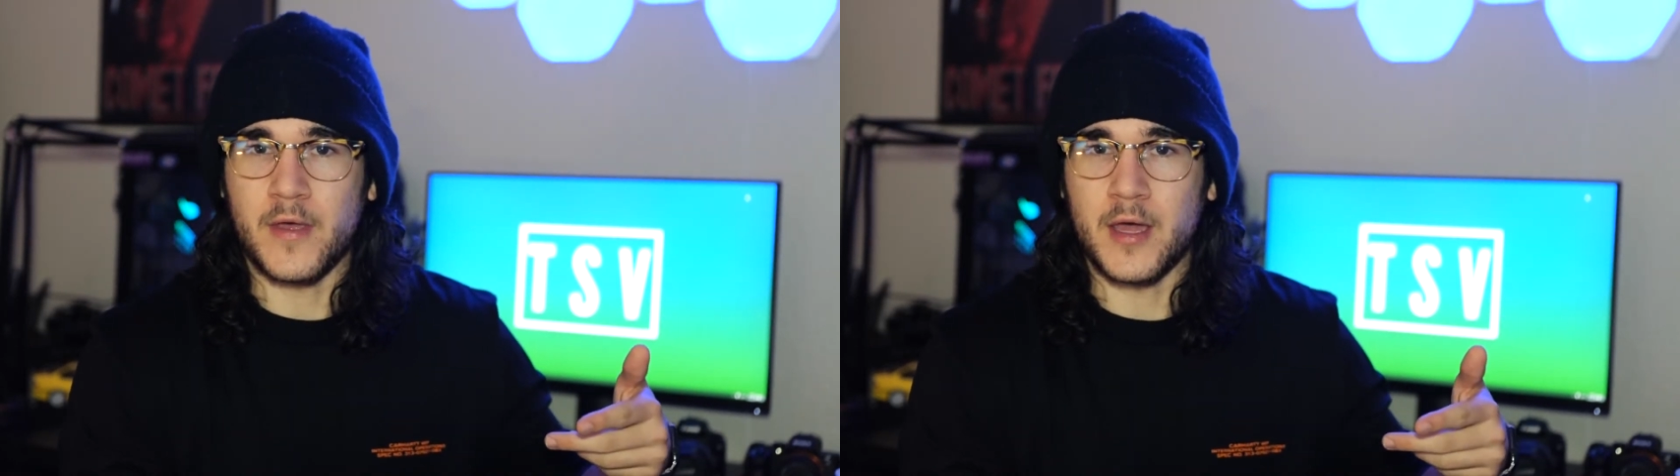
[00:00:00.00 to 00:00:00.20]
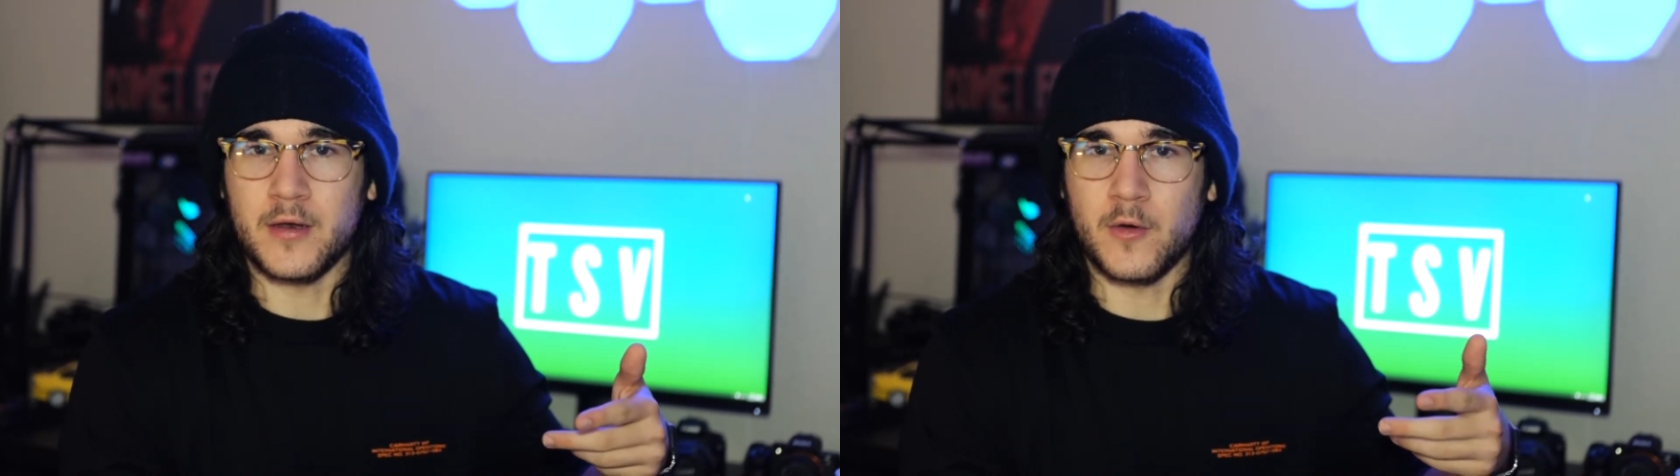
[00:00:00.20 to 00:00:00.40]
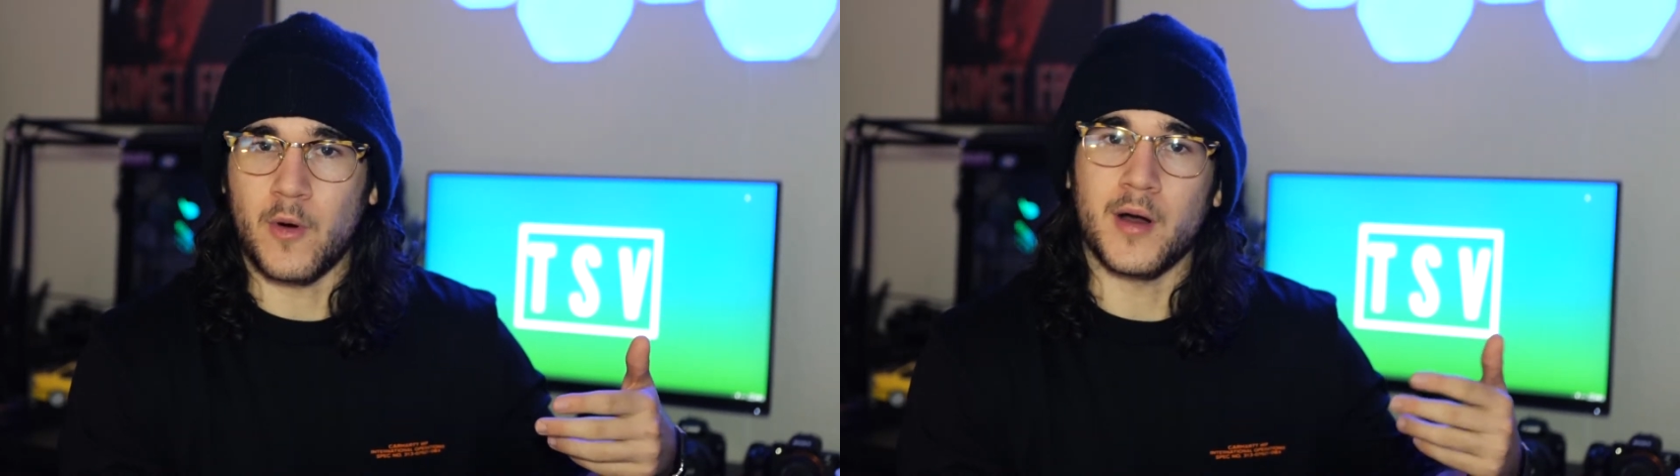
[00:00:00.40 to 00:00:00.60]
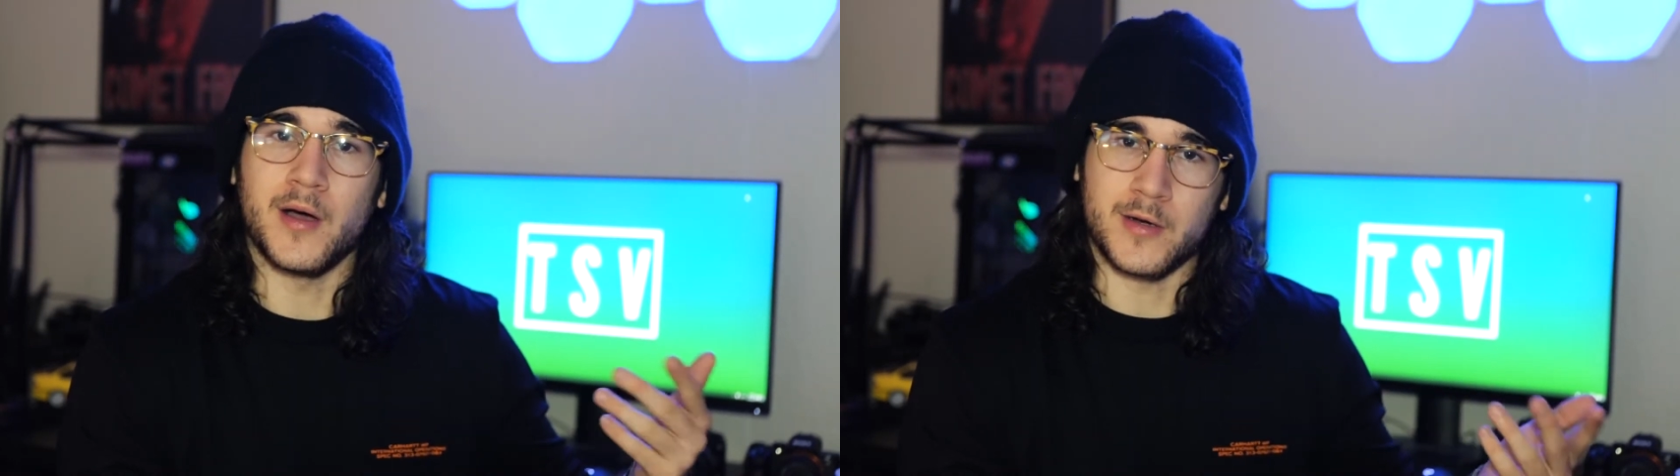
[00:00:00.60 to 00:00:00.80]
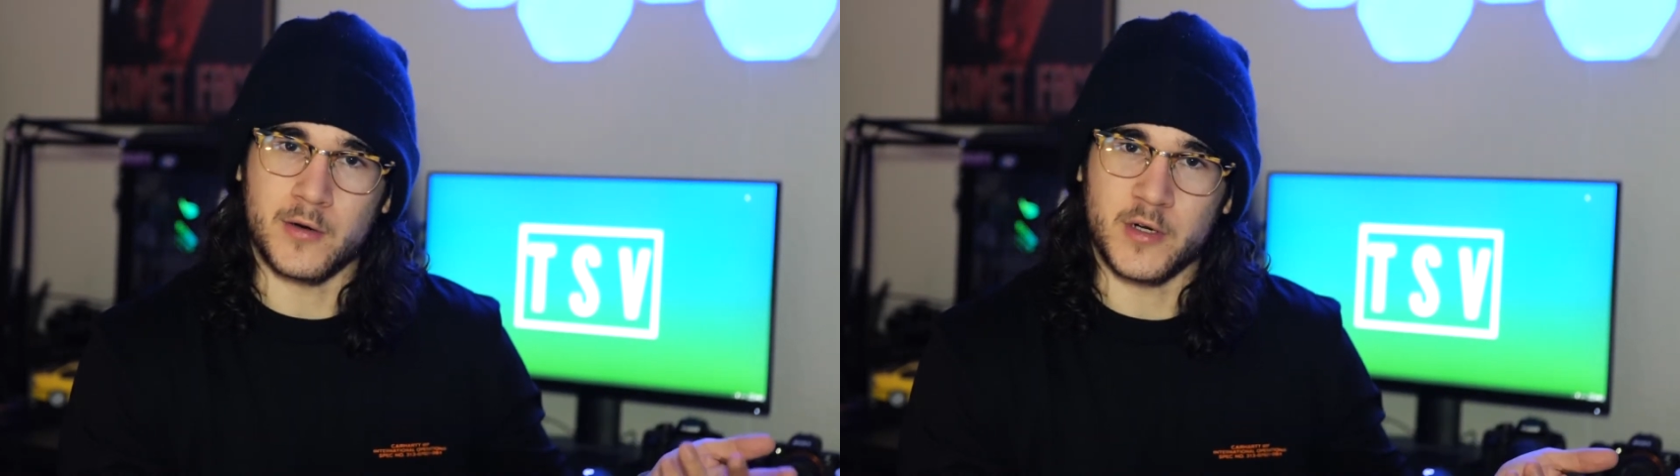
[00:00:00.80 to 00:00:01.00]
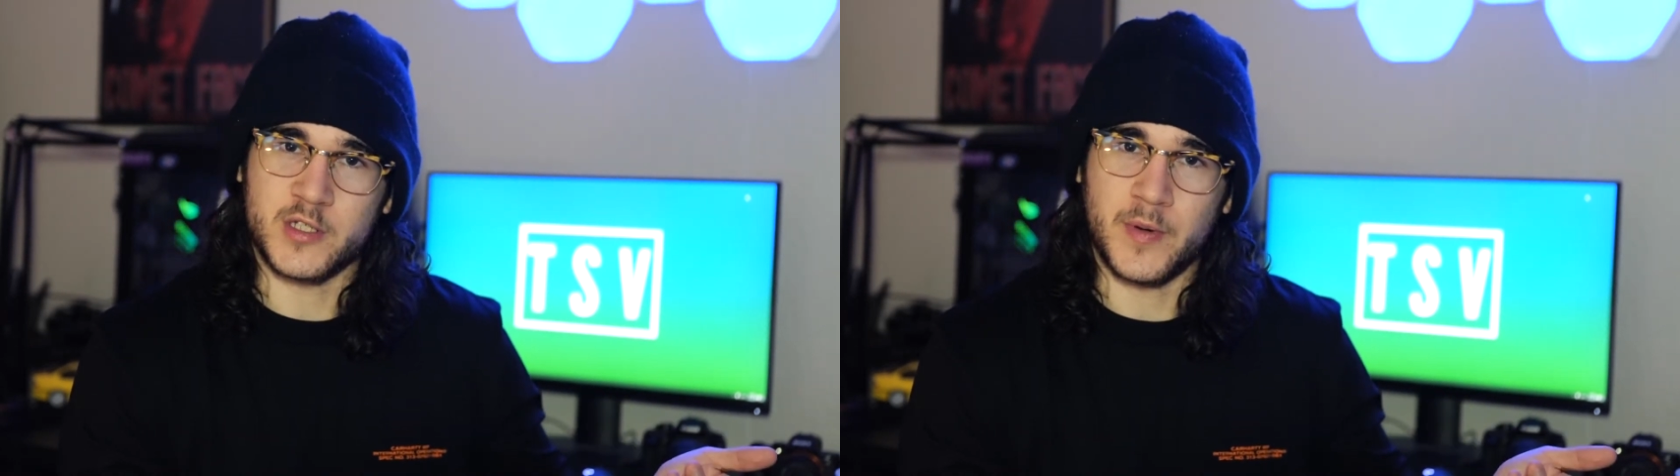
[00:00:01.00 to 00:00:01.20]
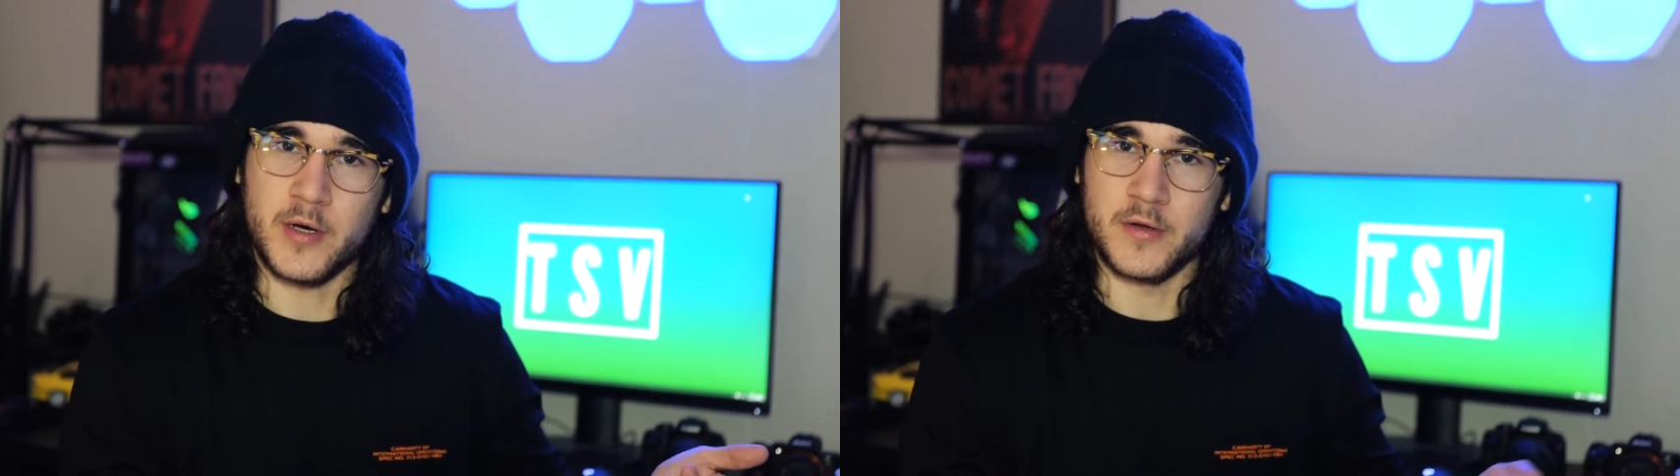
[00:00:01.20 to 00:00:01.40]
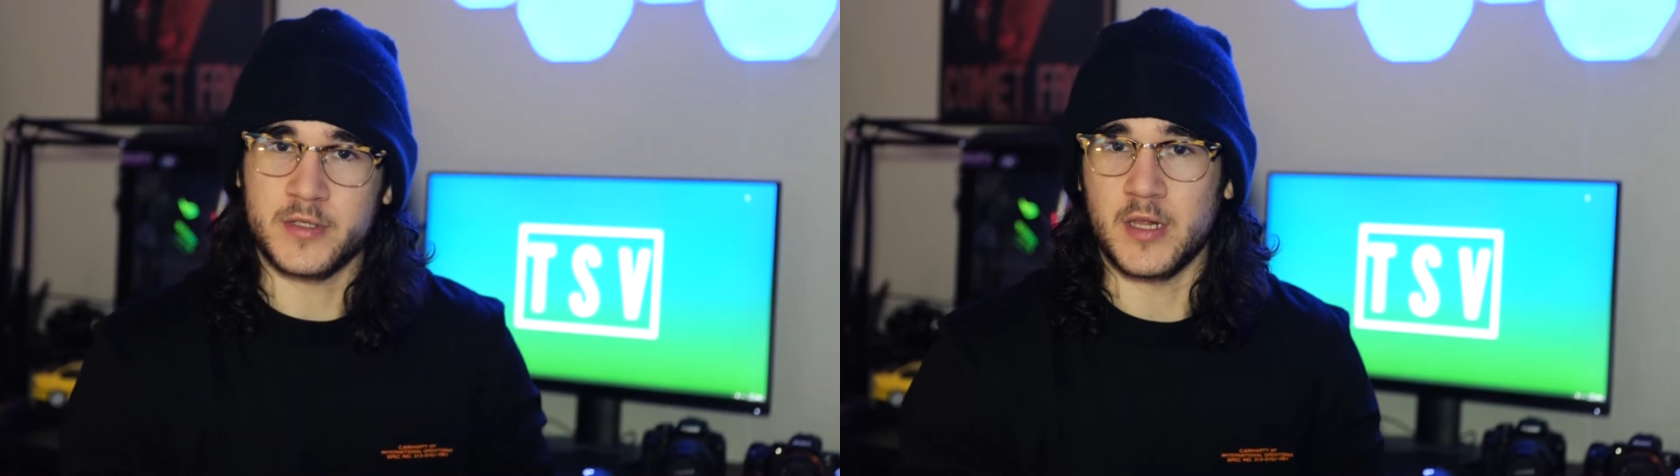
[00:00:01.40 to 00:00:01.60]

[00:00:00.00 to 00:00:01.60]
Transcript: then you are underexposed.